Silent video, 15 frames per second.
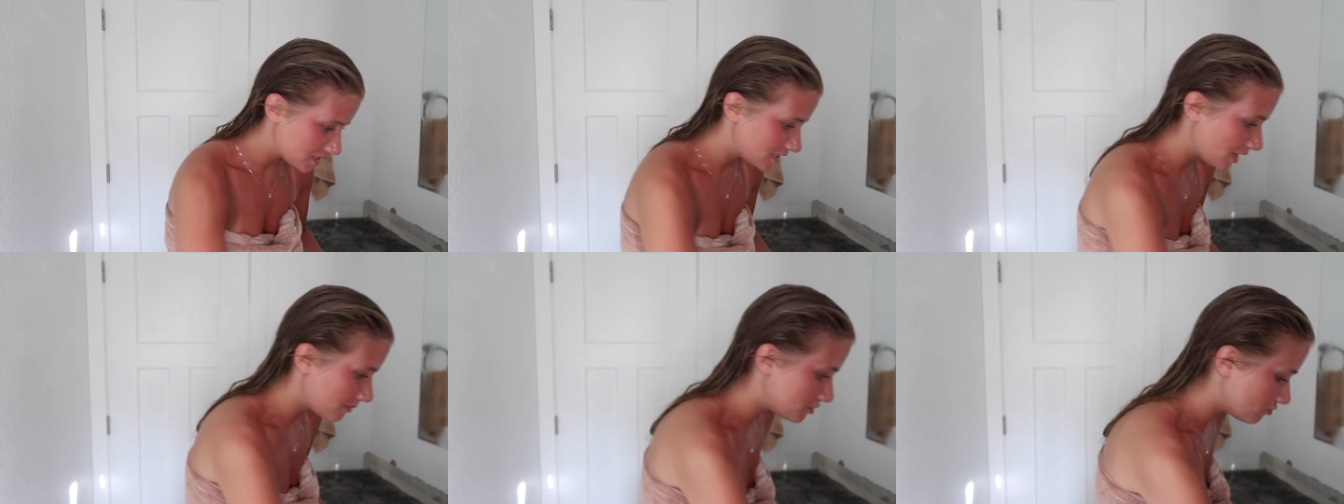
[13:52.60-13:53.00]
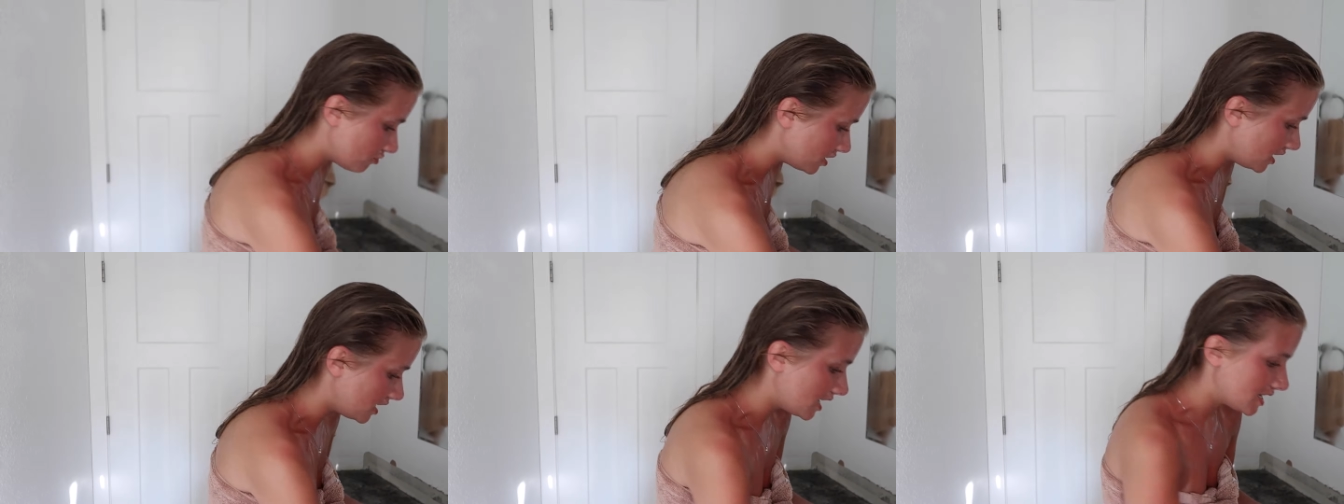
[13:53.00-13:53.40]
this step's
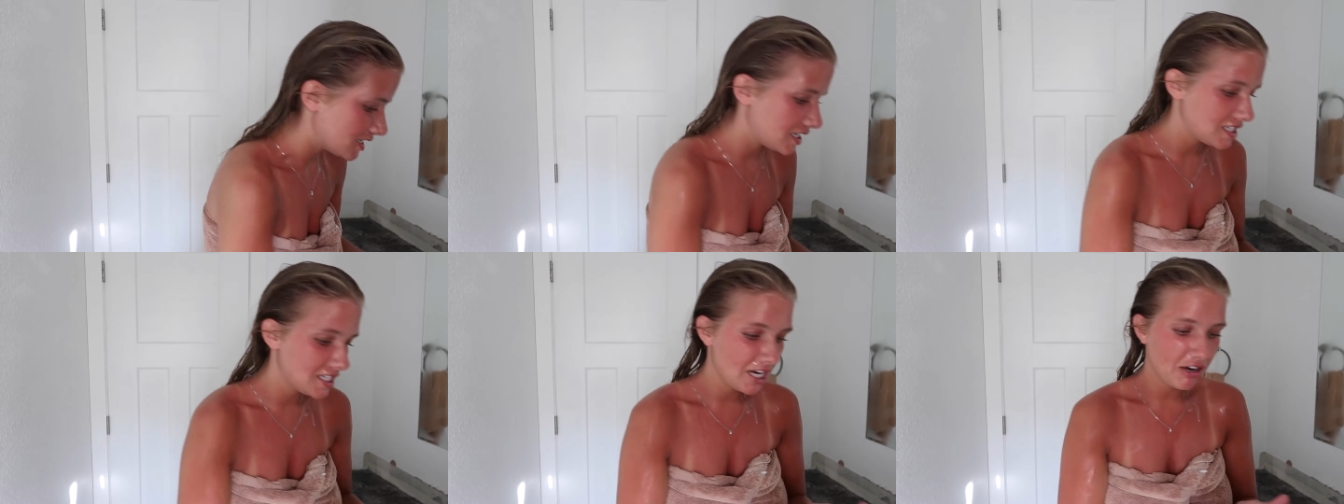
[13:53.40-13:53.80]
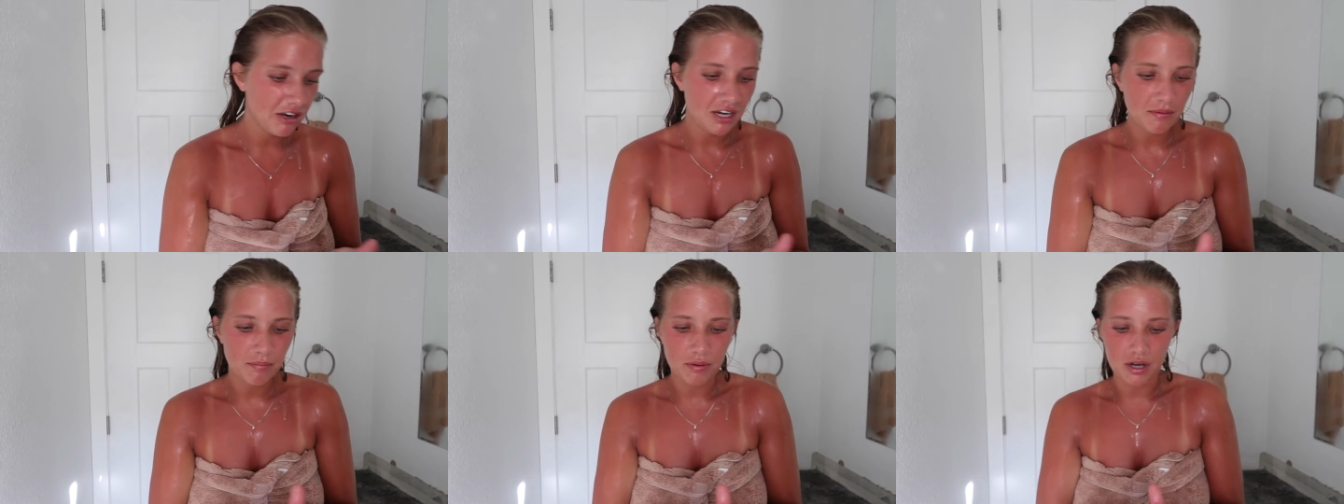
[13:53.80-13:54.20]
really
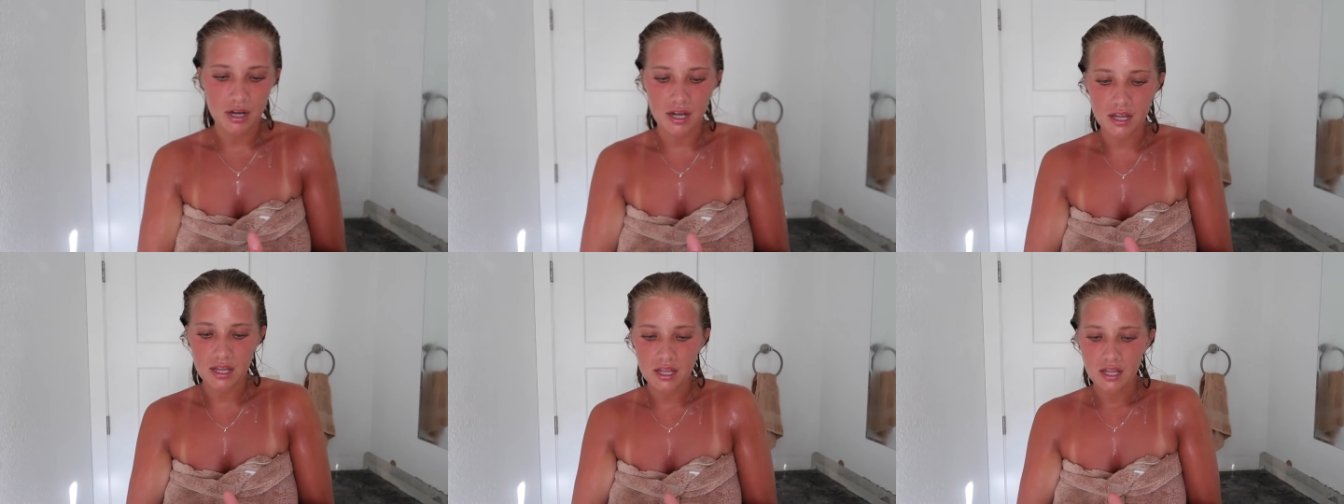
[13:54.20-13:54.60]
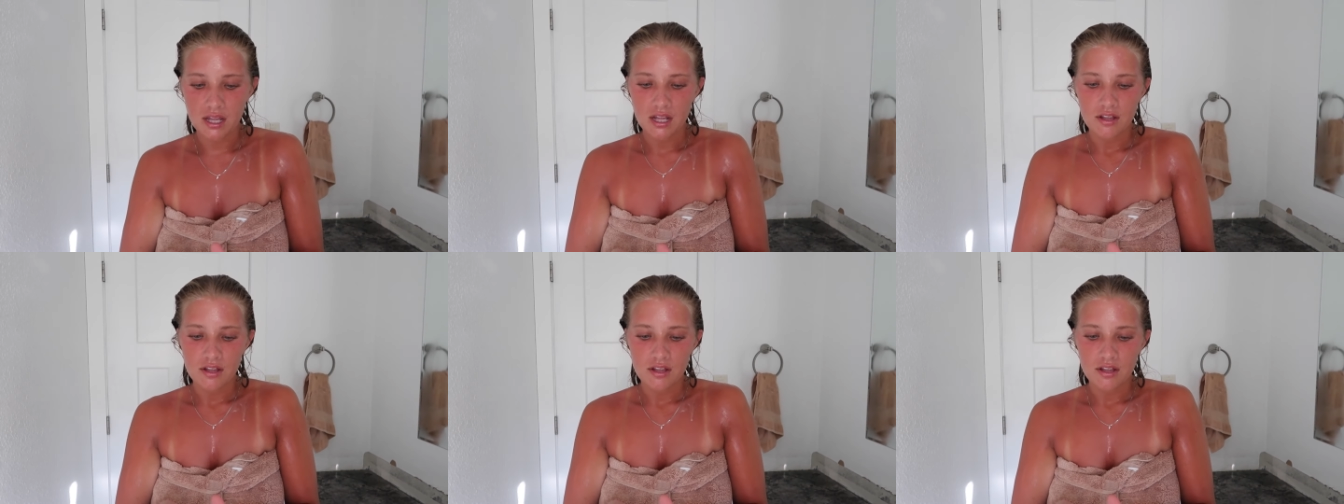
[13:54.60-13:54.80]
necessary, but